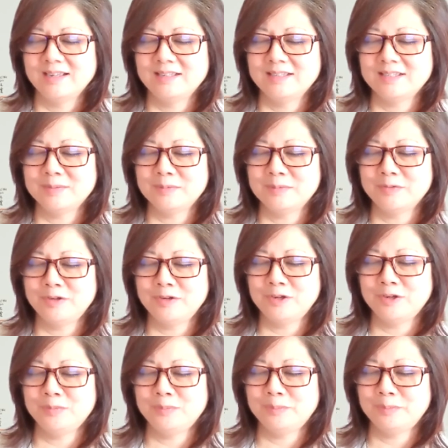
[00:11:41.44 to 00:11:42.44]
Some of
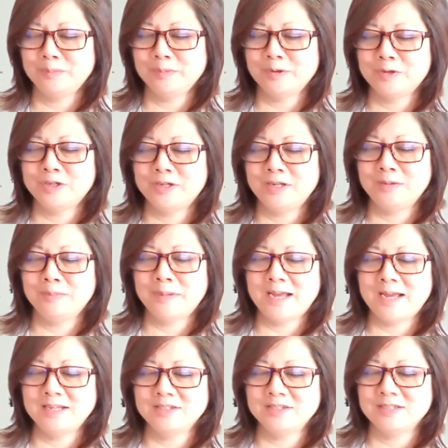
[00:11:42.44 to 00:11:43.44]
you could
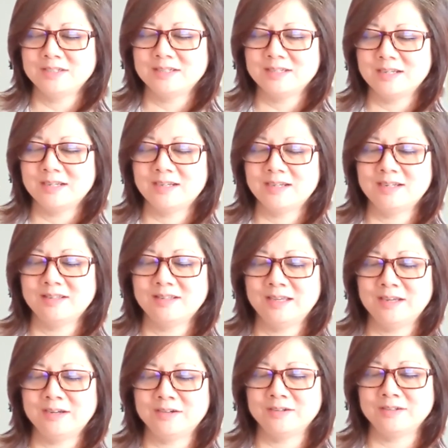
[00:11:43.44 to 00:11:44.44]
imagine
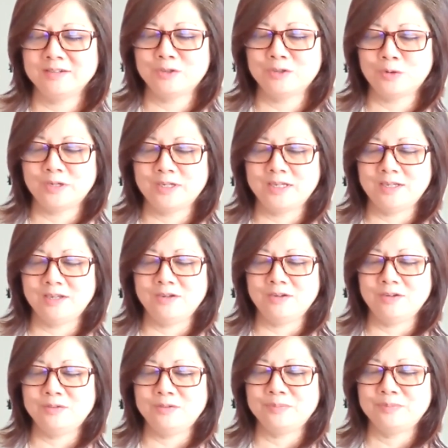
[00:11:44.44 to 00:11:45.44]
they're joining
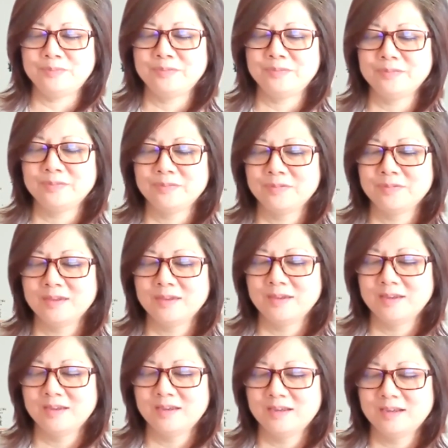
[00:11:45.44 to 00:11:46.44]
you,
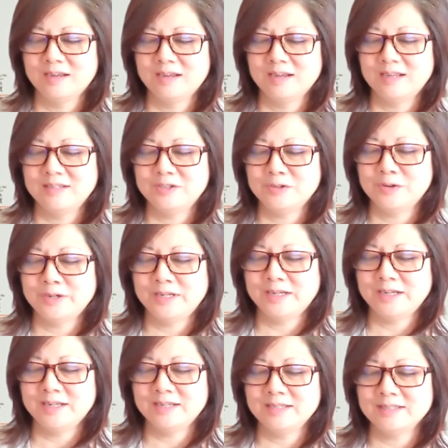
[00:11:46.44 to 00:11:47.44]

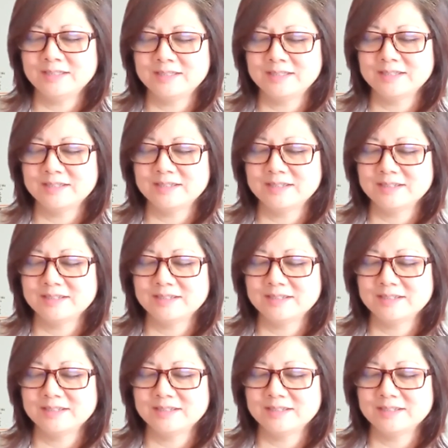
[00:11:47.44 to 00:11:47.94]
joining us.